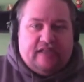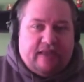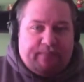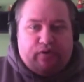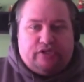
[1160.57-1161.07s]

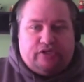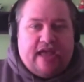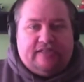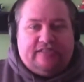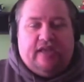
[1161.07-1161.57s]
then push
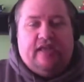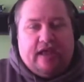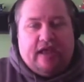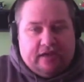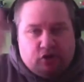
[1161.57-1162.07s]
X,
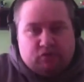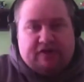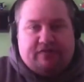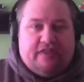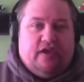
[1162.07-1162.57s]
and it loads
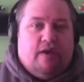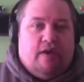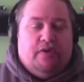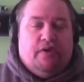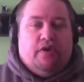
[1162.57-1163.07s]
everything up.